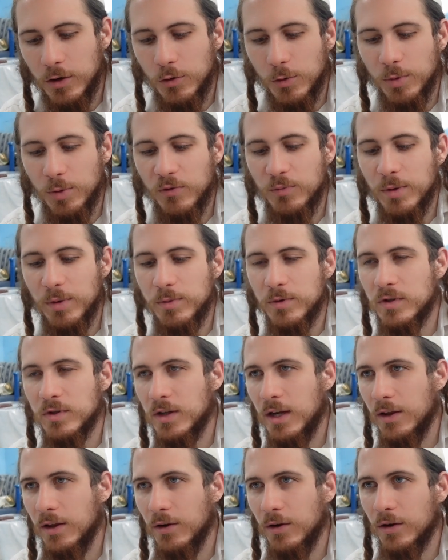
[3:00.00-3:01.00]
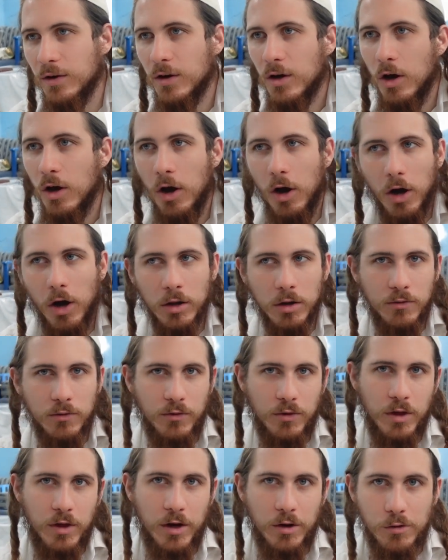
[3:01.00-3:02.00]
group of people together, all
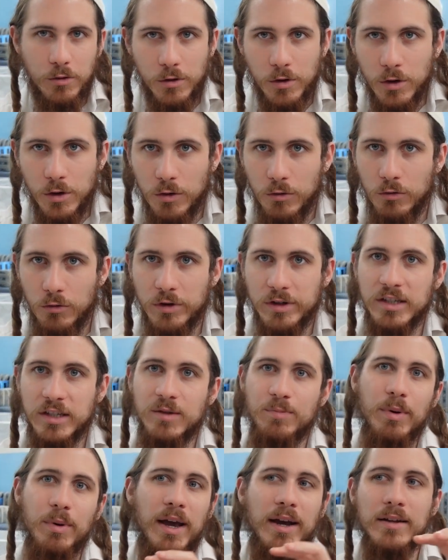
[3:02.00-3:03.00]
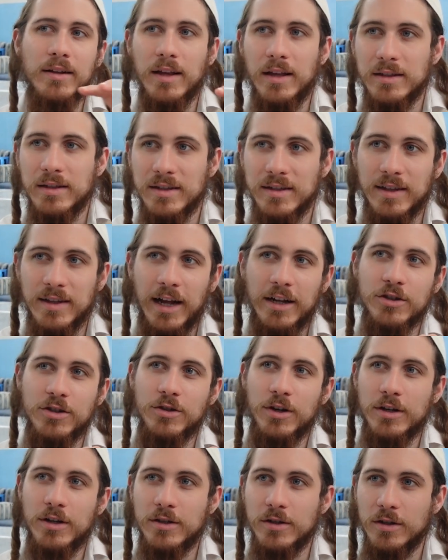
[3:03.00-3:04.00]
of their respect and stature
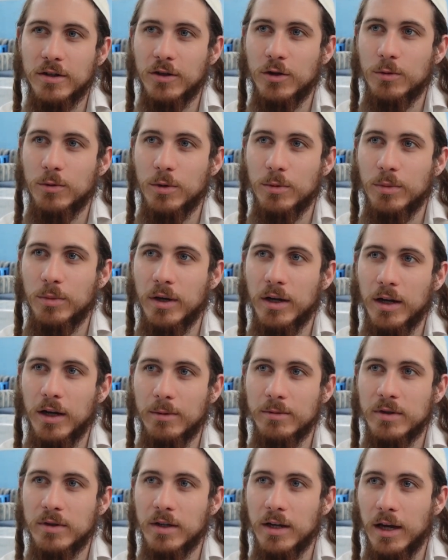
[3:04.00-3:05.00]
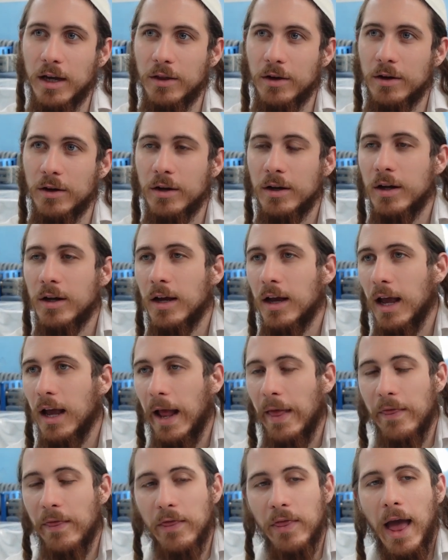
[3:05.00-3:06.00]
as a human being comes together,
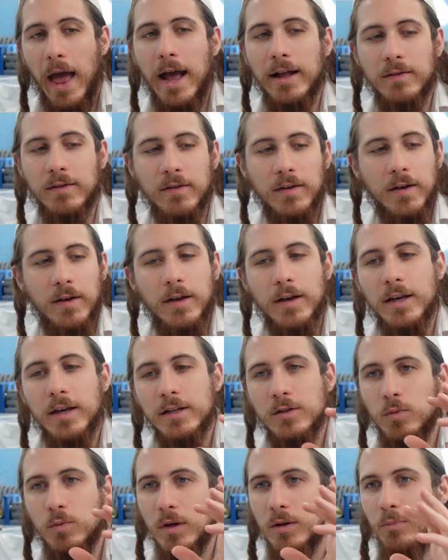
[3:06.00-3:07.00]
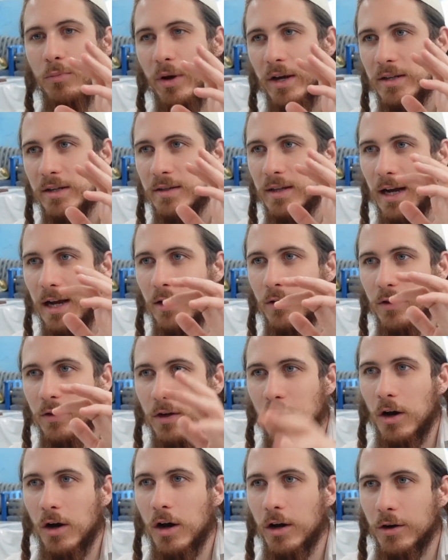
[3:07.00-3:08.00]
and that is what breaks down the
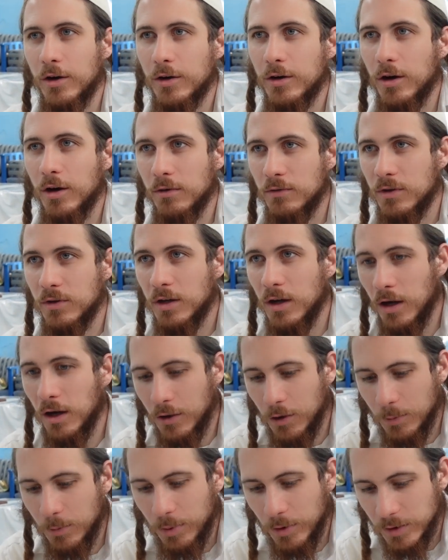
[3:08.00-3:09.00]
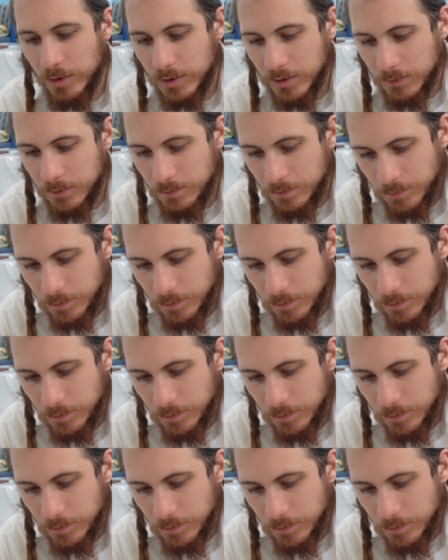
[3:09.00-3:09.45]
honor of the other person.